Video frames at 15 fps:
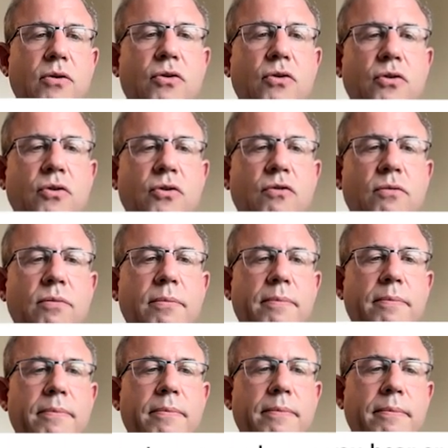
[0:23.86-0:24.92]
who
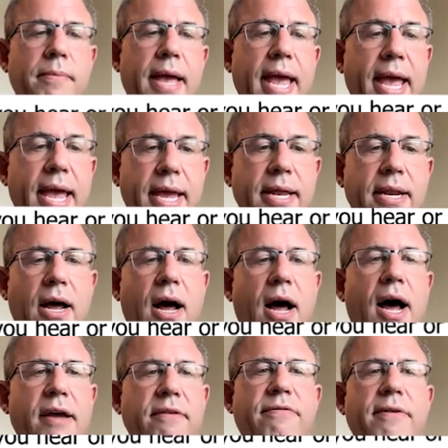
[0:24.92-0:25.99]
ate a
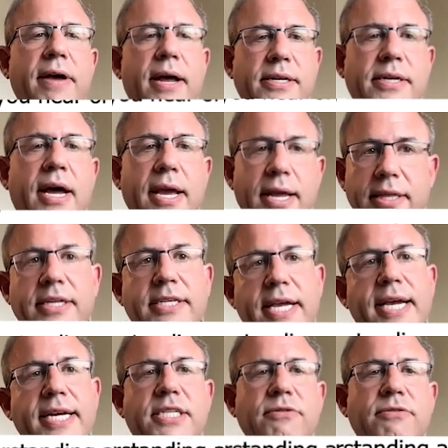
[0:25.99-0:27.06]
high-fat diet. In this
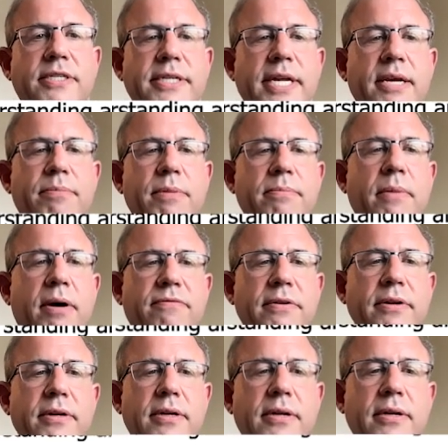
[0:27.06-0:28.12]
case, it was an Egg
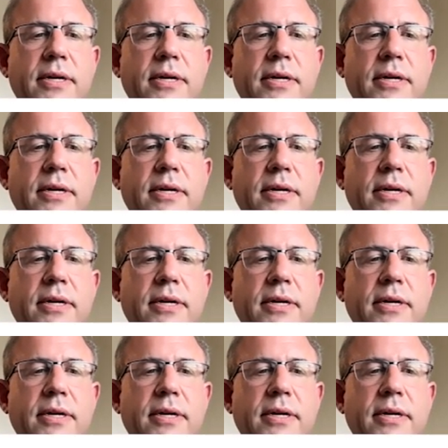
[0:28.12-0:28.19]
McMuffin,